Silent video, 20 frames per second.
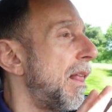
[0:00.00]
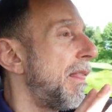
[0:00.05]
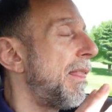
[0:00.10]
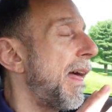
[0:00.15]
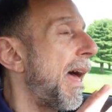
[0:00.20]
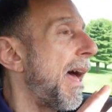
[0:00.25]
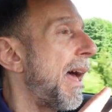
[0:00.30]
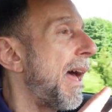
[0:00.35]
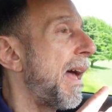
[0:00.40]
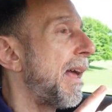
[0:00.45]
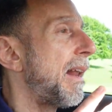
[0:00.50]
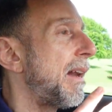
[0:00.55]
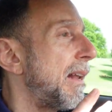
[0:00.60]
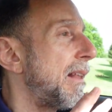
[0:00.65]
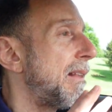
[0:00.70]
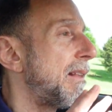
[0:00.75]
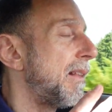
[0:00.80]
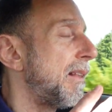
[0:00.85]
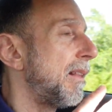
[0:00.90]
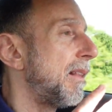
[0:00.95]
that
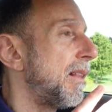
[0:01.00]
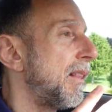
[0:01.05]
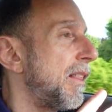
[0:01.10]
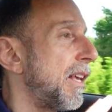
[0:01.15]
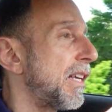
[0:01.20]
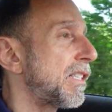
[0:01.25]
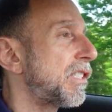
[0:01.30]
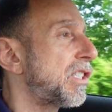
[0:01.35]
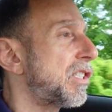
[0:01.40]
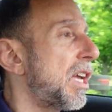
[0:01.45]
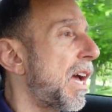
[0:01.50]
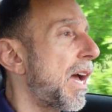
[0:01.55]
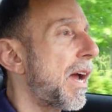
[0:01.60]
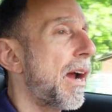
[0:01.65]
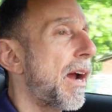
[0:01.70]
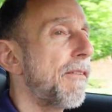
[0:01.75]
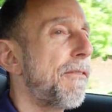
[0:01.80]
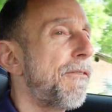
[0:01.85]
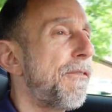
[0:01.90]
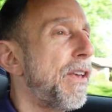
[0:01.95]
this
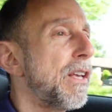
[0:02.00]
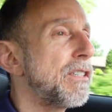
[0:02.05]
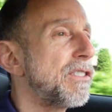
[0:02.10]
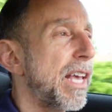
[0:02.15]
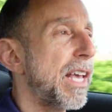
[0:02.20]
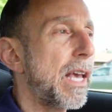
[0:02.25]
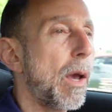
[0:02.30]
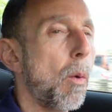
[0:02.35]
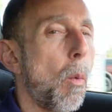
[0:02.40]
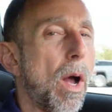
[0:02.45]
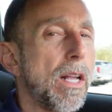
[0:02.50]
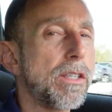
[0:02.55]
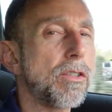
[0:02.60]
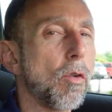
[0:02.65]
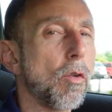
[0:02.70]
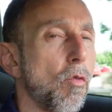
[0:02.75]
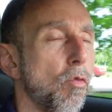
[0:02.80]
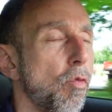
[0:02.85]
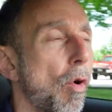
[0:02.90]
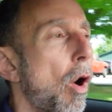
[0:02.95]
tire feels like it wants
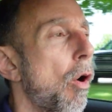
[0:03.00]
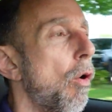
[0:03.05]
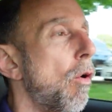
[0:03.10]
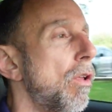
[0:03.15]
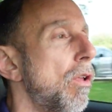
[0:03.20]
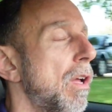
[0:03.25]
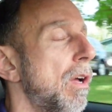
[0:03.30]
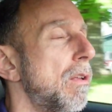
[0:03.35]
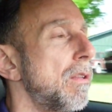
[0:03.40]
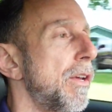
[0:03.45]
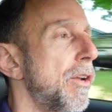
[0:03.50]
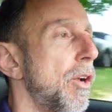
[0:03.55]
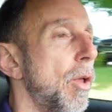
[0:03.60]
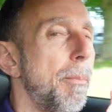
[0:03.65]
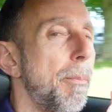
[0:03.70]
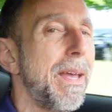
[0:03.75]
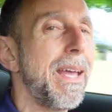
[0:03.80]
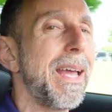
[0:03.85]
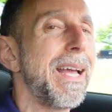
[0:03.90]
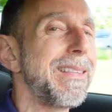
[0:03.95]
to roll a little
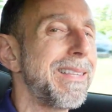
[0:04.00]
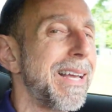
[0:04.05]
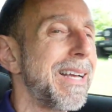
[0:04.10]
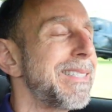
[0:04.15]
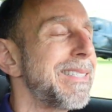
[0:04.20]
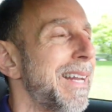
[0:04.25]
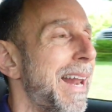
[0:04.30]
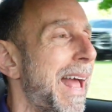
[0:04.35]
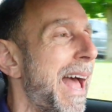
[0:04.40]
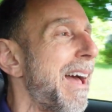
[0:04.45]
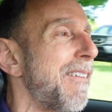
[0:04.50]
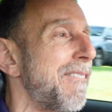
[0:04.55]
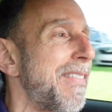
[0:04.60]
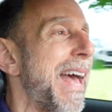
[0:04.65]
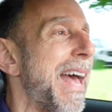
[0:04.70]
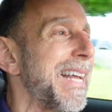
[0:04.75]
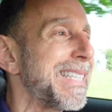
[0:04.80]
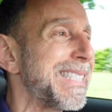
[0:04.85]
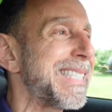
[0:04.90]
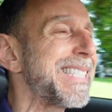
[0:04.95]
bit. It doesn't have
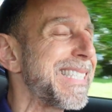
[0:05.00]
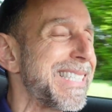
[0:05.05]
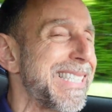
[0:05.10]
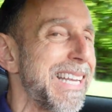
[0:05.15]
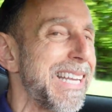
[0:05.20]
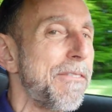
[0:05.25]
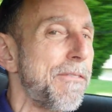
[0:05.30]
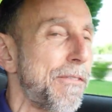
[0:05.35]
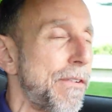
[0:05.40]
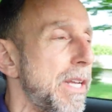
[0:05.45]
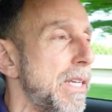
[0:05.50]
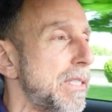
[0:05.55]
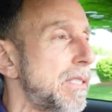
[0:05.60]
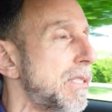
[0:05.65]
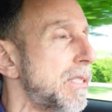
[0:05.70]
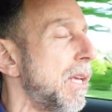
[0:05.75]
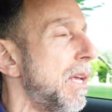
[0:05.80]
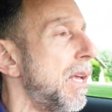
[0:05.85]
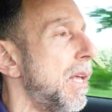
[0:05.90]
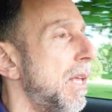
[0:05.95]
that
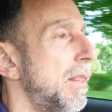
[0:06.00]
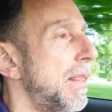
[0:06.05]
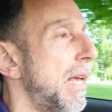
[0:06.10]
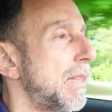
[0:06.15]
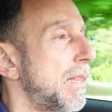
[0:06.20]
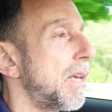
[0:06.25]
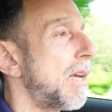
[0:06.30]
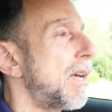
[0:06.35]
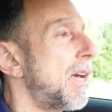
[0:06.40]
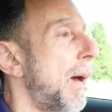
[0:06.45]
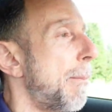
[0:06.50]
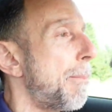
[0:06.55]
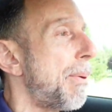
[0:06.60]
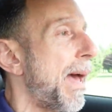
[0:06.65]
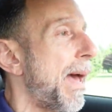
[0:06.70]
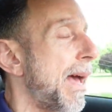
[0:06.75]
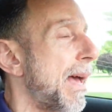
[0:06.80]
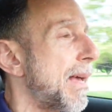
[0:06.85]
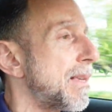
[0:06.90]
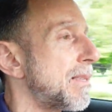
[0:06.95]
stiffness that the Cup
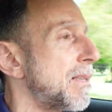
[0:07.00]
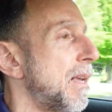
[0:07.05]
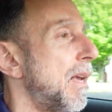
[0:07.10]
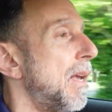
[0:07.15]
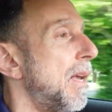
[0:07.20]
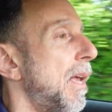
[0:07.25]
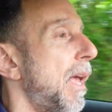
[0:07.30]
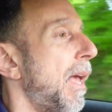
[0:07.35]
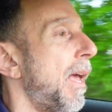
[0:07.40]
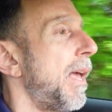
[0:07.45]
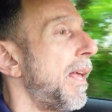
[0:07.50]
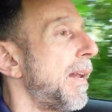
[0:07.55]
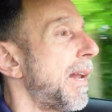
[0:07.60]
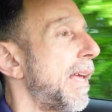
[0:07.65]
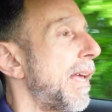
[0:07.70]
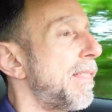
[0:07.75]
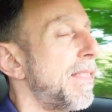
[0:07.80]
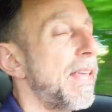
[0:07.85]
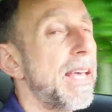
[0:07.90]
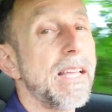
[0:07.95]
has, and
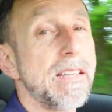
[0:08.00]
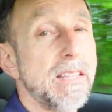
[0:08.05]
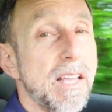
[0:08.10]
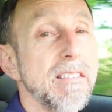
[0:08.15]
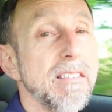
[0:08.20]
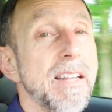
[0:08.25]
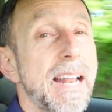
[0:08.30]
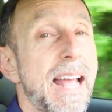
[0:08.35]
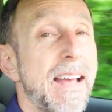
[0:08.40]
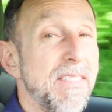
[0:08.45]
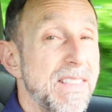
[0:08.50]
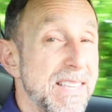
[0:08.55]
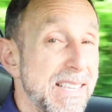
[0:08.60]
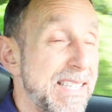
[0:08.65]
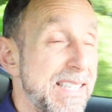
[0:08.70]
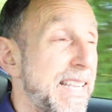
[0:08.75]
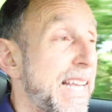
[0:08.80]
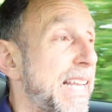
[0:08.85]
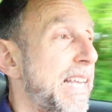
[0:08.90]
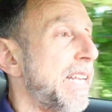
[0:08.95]
I think it doesn't have the
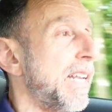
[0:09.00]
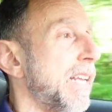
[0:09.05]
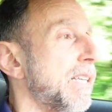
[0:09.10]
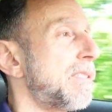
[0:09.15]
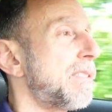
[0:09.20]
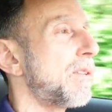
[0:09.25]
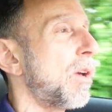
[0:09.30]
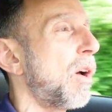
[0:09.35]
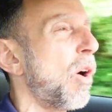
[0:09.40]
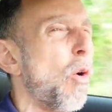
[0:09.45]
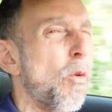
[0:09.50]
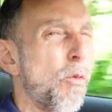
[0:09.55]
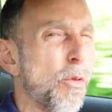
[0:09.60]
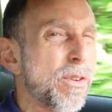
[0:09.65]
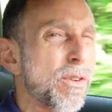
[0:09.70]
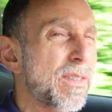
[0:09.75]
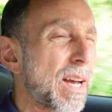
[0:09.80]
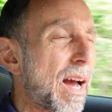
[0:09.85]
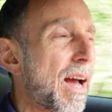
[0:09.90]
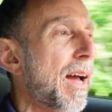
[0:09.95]
stickiness
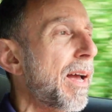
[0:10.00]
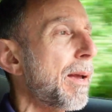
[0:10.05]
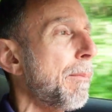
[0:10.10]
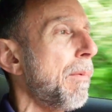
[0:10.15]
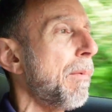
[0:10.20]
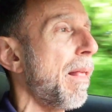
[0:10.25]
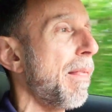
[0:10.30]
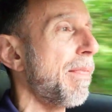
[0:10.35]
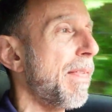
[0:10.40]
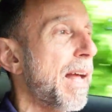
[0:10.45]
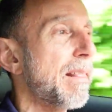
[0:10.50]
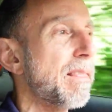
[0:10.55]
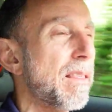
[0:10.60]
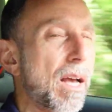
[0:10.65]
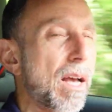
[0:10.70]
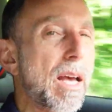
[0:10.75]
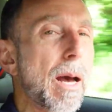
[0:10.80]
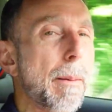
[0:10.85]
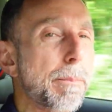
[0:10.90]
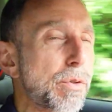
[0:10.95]
over time that
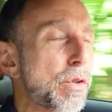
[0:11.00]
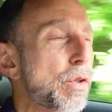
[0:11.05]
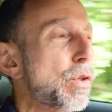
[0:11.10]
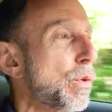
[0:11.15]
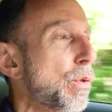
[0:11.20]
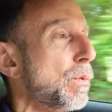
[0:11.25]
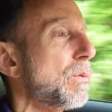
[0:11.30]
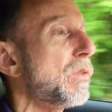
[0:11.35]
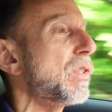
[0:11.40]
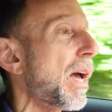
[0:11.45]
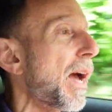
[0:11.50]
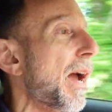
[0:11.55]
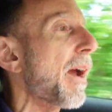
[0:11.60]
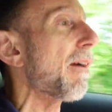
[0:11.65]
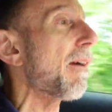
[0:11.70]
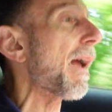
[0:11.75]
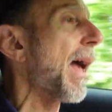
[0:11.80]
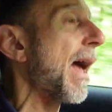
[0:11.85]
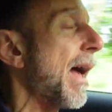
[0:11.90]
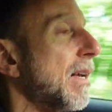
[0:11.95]
the Cup 2
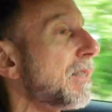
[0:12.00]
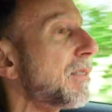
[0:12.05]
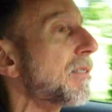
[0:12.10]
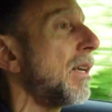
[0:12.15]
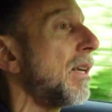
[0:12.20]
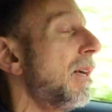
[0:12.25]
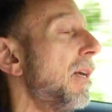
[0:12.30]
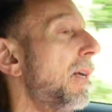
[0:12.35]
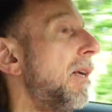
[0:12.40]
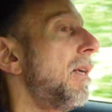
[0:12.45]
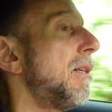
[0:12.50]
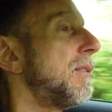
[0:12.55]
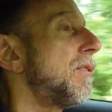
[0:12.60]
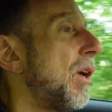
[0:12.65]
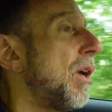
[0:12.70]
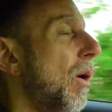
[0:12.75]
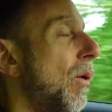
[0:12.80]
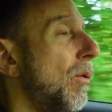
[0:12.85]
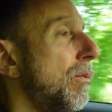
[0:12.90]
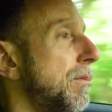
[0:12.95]
tire has.
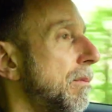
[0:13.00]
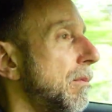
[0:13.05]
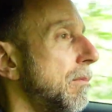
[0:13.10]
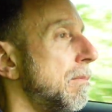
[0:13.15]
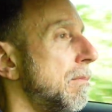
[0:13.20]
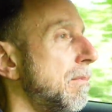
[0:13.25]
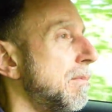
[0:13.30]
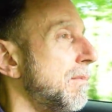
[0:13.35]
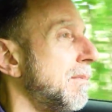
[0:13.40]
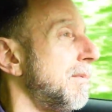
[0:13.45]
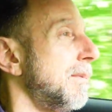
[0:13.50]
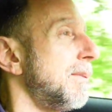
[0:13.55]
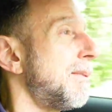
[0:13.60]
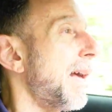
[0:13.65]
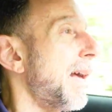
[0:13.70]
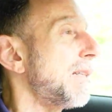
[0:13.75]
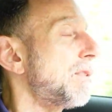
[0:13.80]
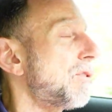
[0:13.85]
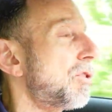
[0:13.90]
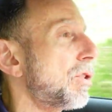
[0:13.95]
So
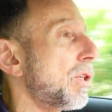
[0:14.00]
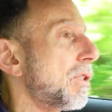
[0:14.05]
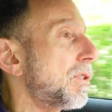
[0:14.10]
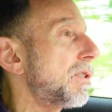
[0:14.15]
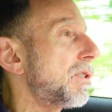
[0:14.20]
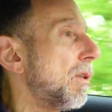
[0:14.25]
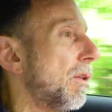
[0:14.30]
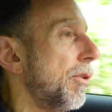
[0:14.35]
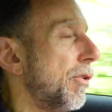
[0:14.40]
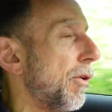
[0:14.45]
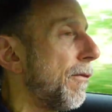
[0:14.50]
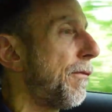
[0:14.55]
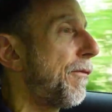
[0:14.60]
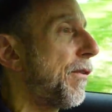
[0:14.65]
that's just a little